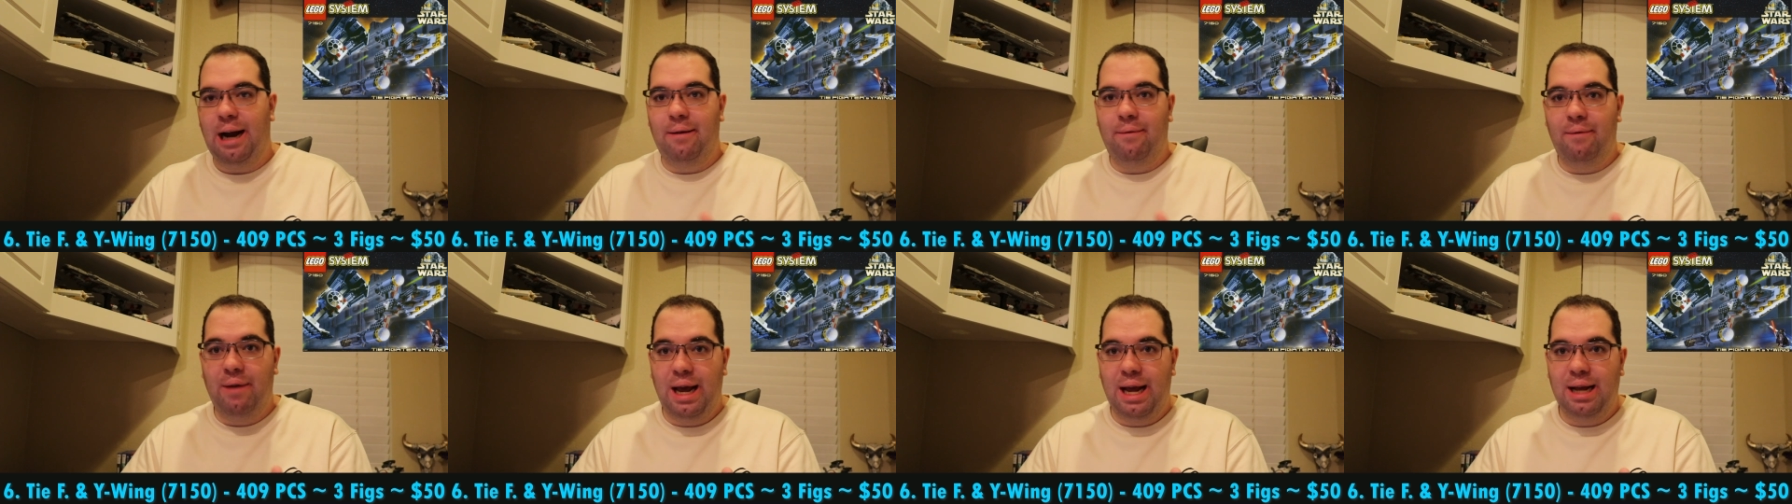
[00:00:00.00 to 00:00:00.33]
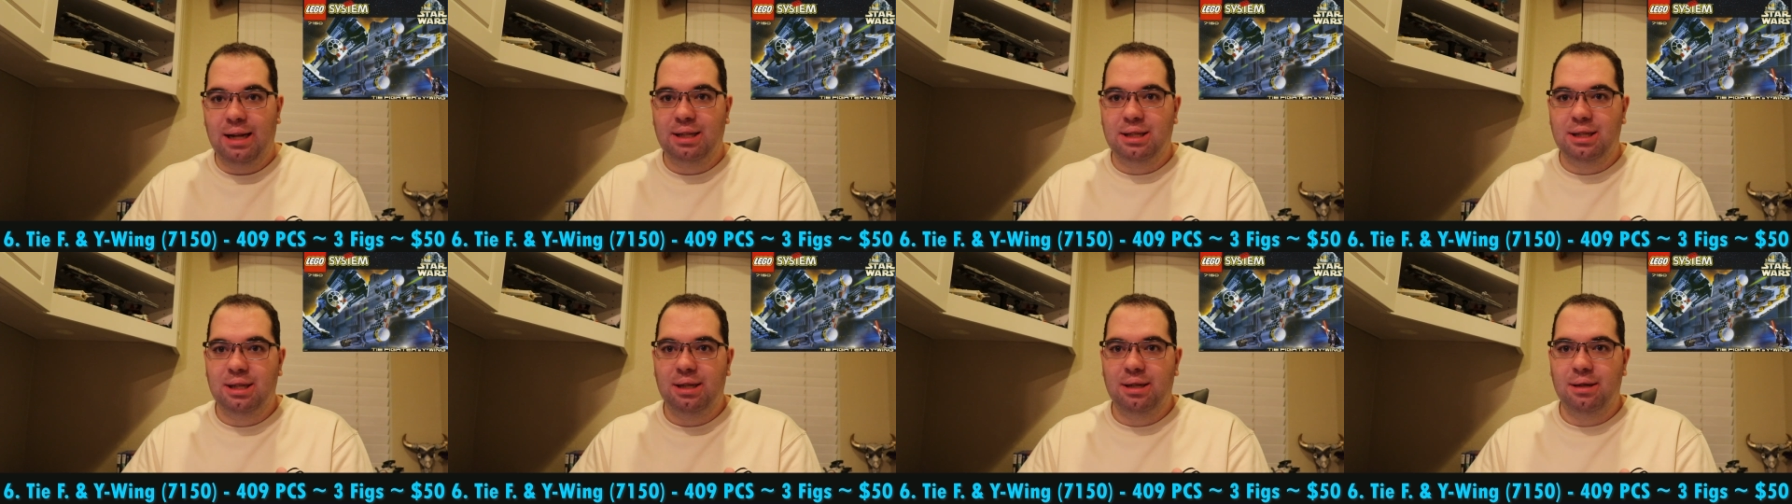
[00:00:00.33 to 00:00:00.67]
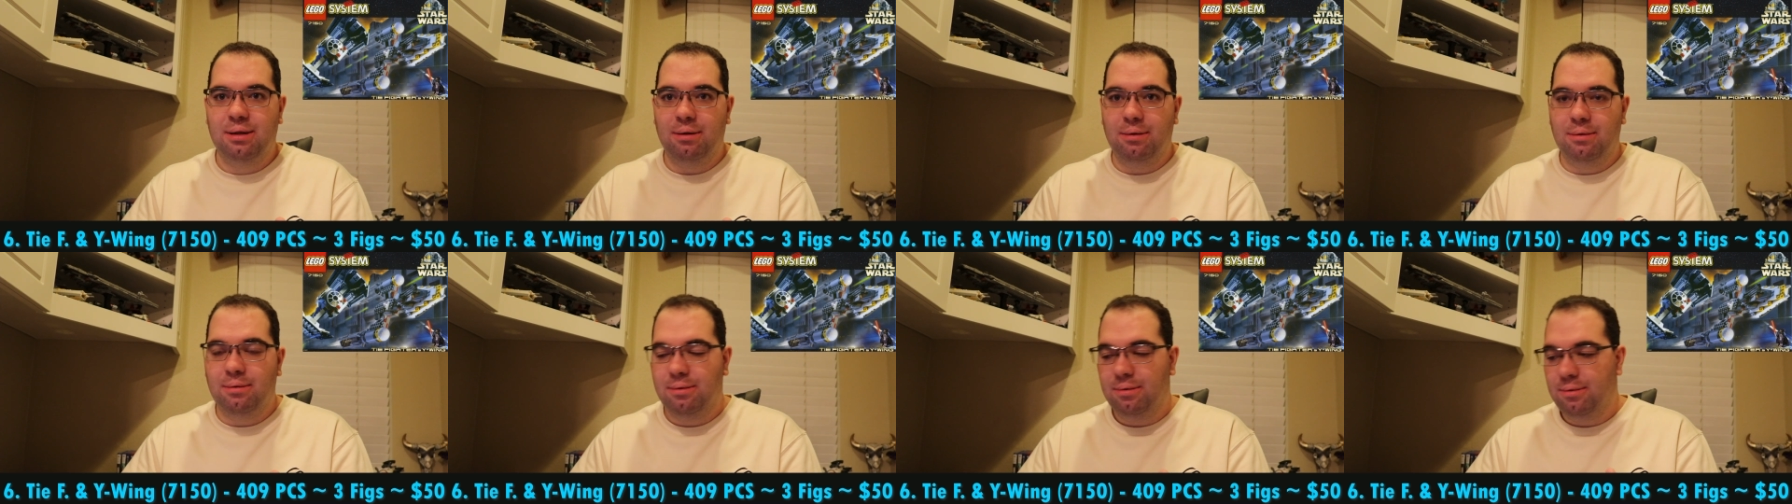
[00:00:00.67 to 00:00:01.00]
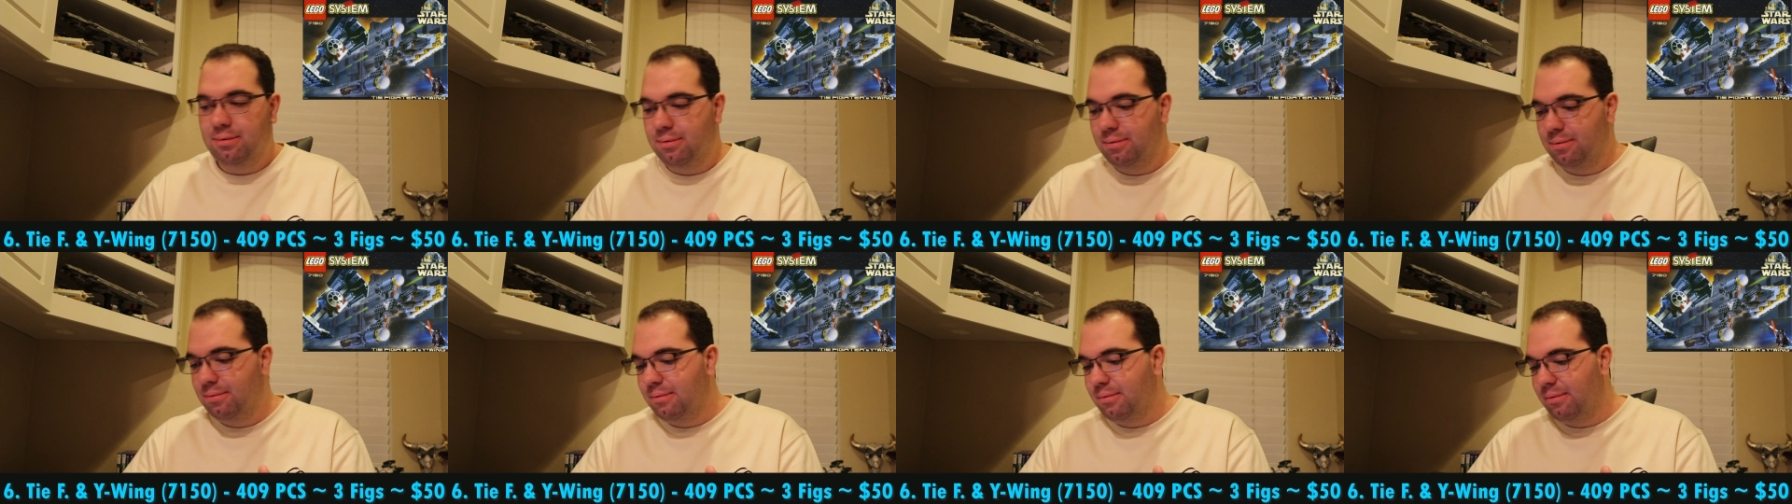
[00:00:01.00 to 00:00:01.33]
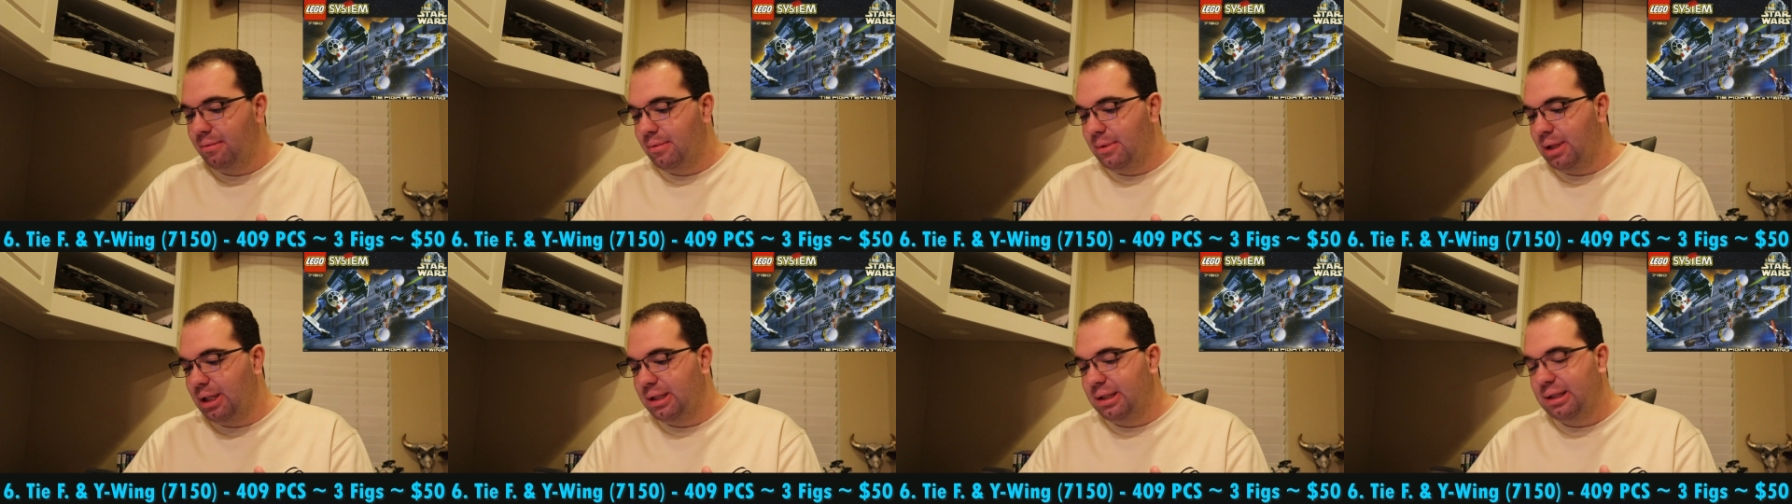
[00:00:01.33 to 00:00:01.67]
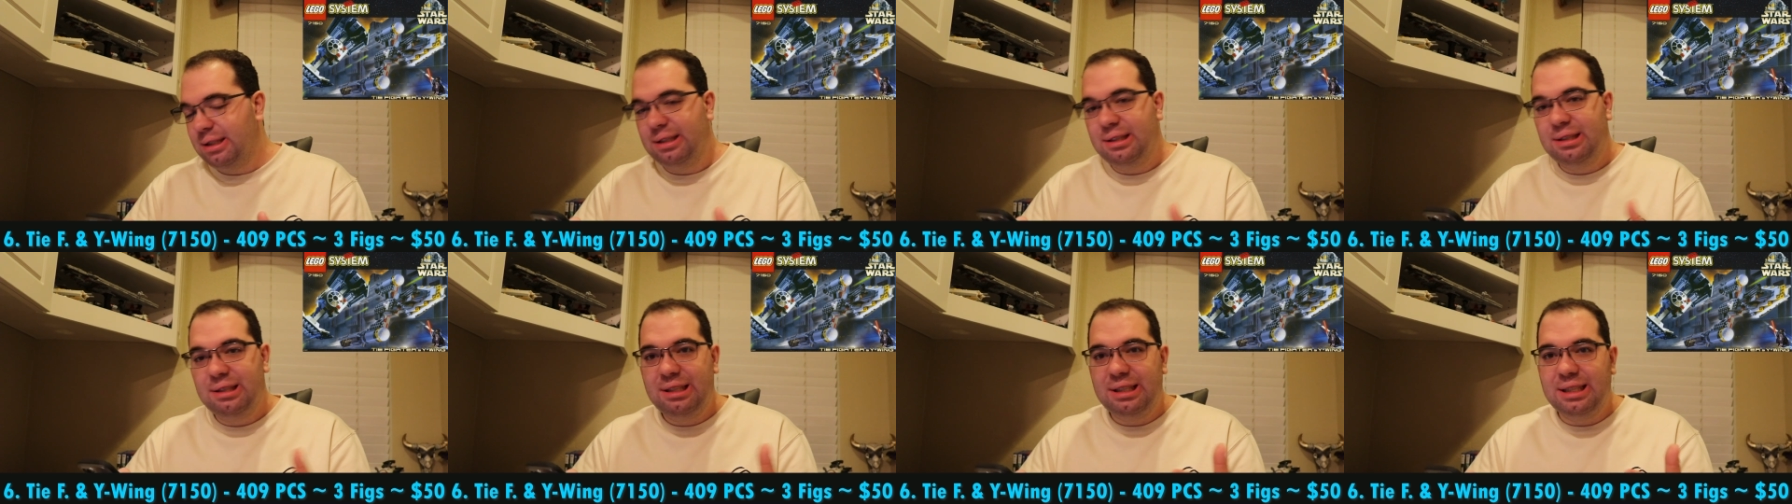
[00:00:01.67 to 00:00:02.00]
Advanced,
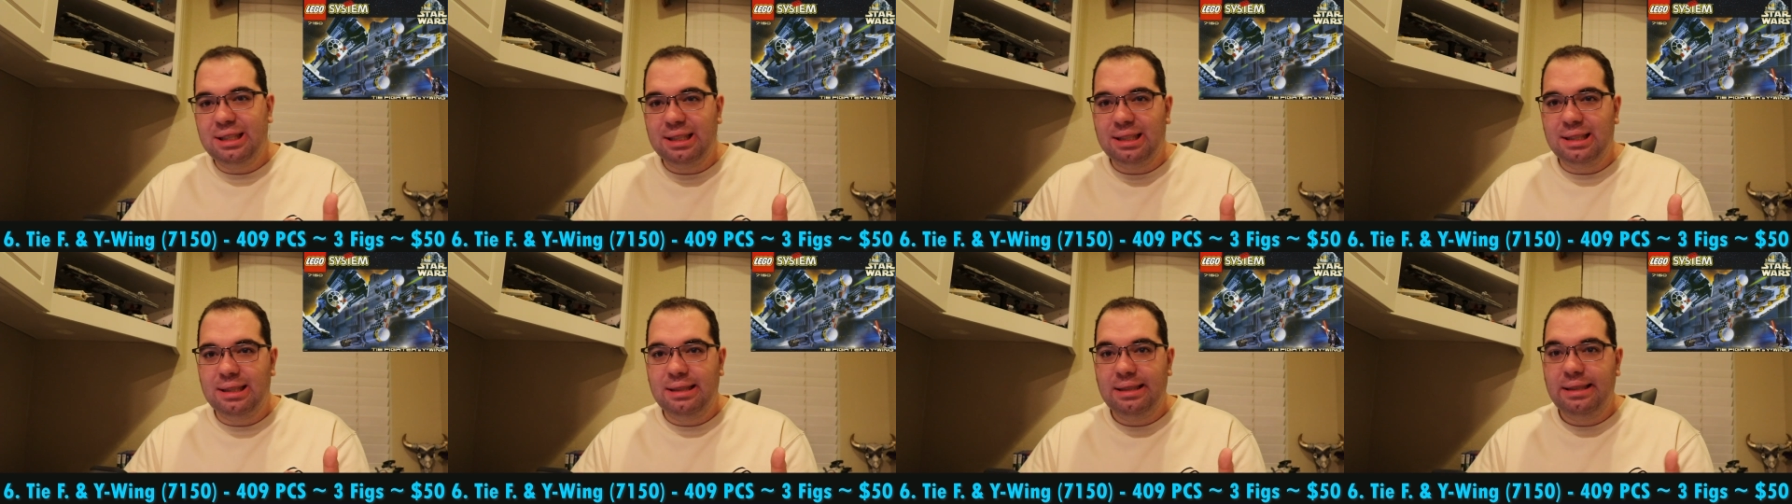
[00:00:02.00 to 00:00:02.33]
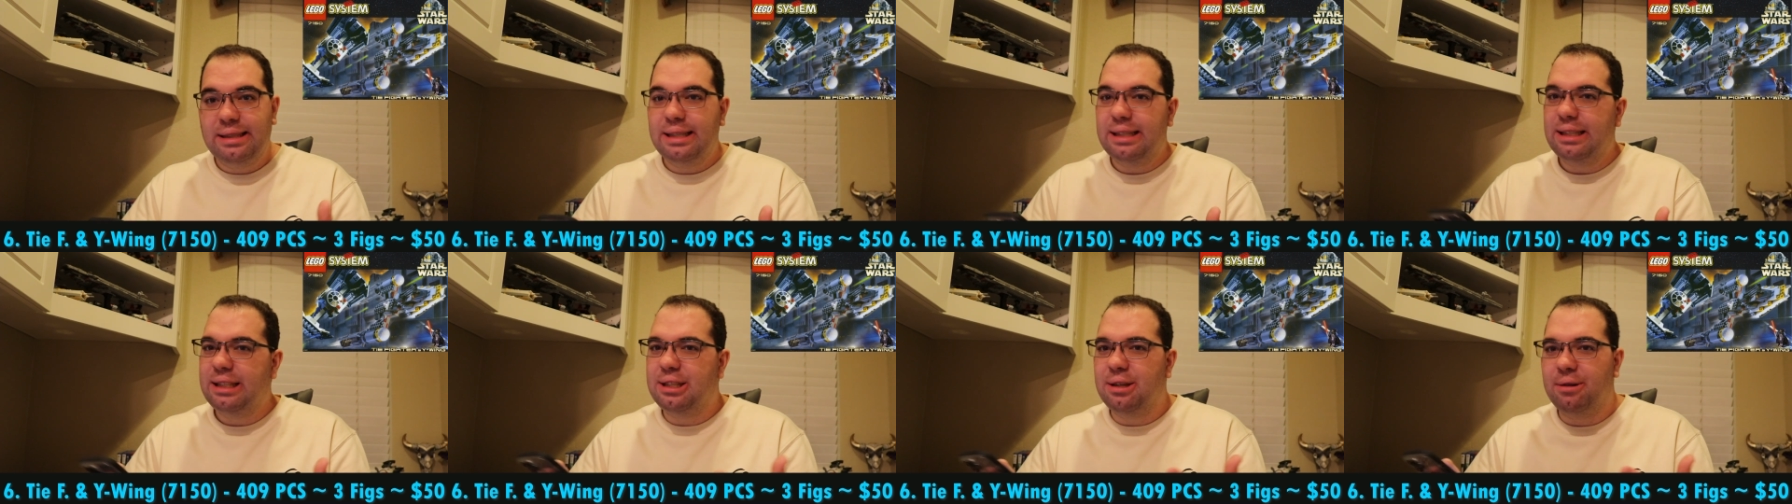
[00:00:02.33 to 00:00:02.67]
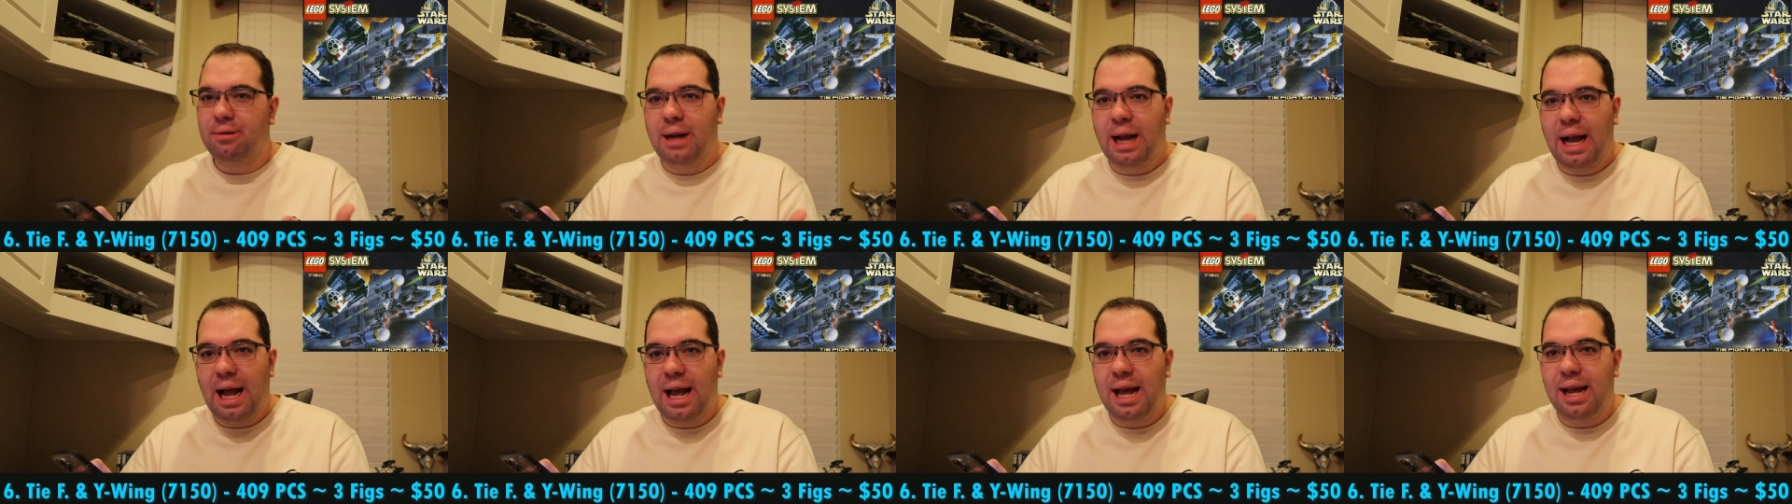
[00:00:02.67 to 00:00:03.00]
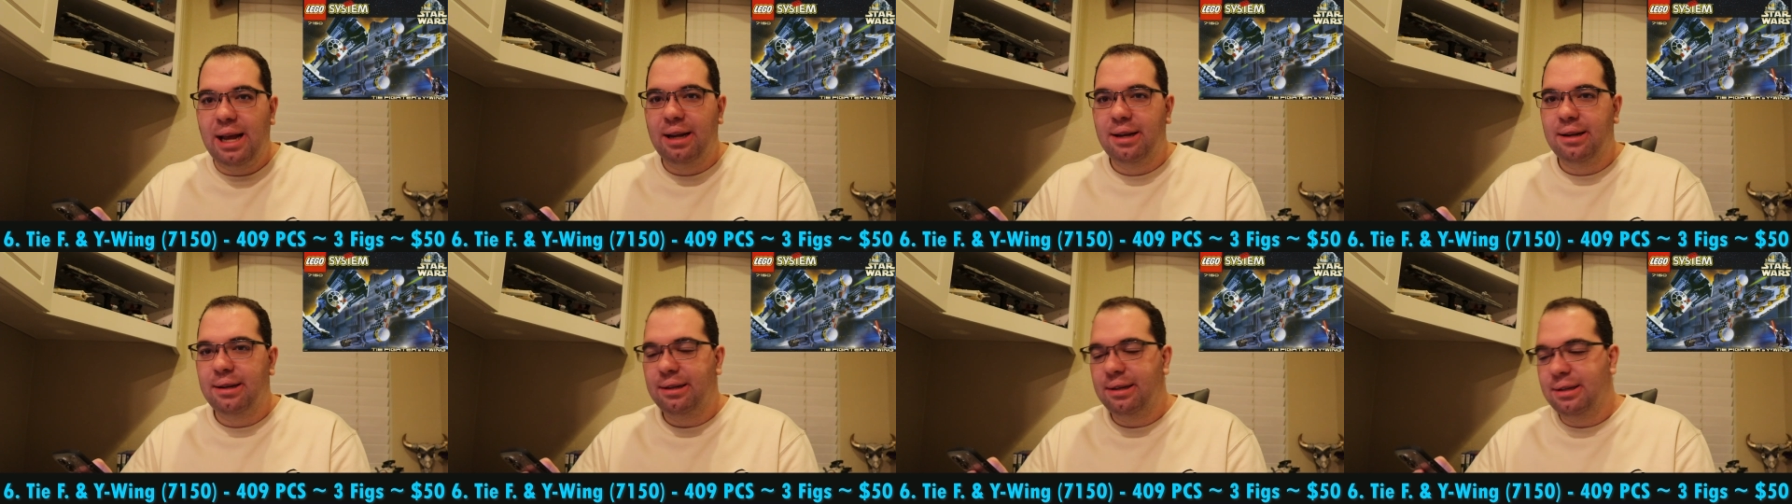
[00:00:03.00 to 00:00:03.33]
it's okay.